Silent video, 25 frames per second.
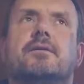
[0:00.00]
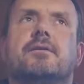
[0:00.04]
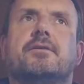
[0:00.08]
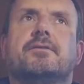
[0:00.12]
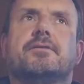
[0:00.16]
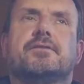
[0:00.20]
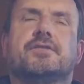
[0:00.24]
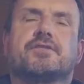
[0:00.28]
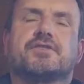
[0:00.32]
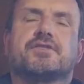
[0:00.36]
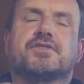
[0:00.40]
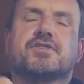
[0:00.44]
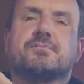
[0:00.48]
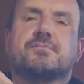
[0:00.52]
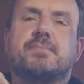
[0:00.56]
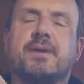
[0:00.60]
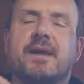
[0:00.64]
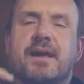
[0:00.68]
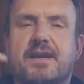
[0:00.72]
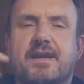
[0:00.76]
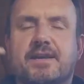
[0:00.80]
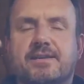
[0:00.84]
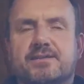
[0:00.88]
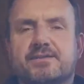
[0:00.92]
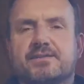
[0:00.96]
the
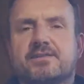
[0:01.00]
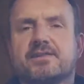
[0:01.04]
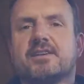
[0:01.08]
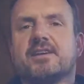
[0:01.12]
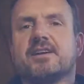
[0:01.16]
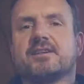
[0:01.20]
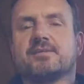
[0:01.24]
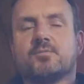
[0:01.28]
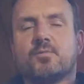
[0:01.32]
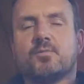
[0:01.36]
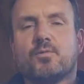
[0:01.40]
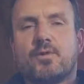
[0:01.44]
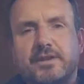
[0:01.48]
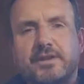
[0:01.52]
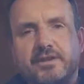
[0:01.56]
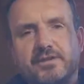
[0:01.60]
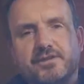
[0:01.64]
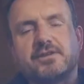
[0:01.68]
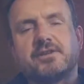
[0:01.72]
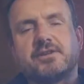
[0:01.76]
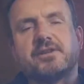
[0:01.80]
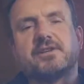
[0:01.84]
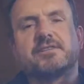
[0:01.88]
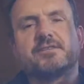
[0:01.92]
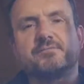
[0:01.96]
space in which
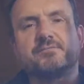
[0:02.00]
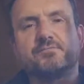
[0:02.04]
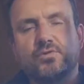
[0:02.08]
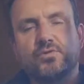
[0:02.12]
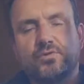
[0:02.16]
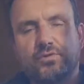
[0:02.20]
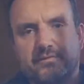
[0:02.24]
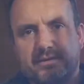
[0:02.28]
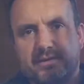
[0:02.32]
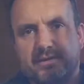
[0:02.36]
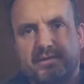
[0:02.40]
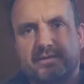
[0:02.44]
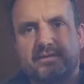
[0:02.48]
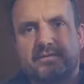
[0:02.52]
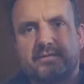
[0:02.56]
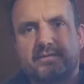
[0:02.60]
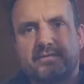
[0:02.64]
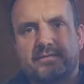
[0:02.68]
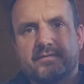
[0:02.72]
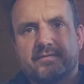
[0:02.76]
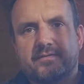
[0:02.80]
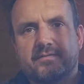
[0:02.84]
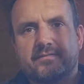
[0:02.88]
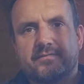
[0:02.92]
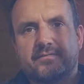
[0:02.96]
it's moving,
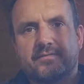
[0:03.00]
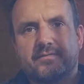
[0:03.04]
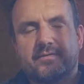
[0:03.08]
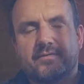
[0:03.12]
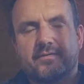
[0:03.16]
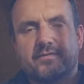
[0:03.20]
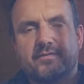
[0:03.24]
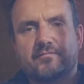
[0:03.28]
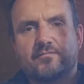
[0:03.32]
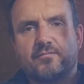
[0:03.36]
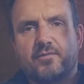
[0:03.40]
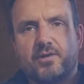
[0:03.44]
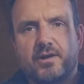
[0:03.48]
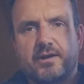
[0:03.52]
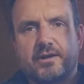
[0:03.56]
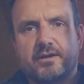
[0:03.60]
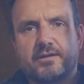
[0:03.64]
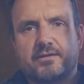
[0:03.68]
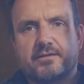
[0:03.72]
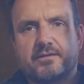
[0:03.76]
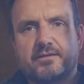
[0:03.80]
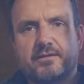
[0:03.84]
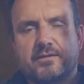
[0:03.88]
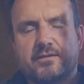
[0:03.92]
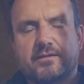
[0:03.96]

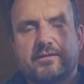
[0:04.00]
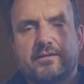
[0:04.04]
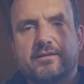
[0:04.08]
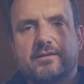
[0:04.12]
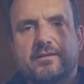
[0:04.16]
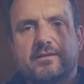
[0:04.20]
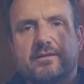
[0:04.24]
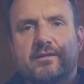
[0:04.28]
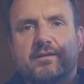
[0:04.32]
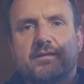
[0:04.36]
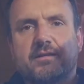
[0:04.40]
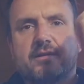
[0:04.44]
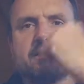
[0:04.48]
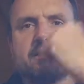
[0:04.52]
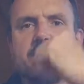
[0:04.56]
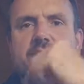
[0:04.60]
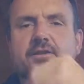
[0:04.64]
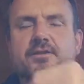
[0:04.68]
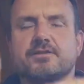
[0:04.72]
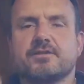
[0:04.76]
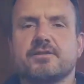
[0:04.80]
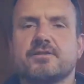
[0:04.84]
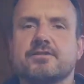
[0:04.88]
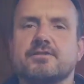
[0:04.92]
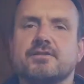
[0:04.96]
right?
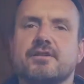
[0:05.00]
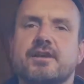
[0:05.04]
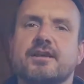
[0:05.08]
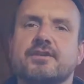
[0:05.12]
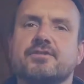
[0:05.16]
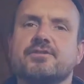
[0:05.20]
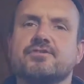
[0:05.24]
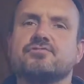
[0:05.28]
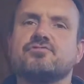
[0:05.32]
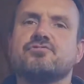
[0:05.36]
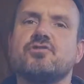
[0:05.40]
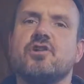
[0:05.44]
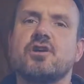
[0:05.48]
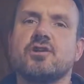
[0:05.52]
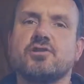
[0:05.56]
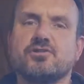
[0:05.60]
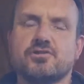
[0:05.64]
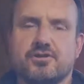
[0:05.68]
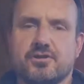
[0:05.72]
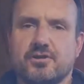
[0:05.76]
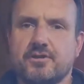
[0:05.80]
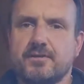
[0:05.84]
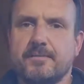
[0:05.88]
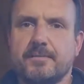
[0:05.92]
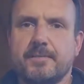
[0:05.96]
Because there's like a
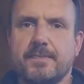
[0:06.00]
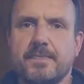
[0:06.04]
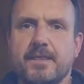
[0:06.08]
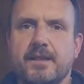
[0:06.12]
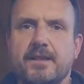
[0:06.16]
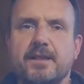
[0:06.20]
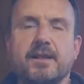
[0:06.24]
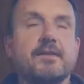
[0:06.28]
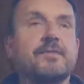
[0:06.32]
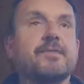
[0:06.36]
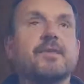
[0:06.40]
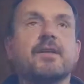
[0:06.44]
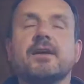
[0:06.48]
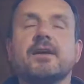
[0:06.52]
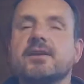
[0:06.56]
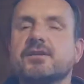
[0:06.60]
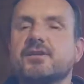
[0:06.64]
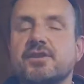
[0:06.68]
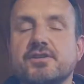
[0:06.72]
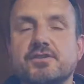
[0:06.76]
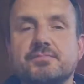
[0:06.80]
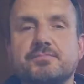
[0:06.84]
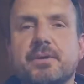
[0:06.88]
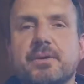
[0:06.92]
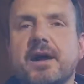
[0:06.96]
structure, like
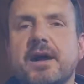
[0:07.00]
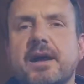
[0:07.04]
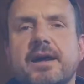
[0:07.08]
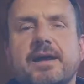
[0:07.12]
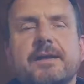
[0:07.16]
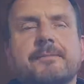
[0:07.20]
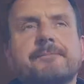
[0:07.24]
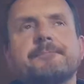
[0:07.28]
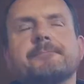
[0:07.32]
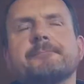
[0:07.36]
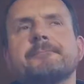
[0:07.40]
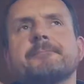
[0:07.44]
just by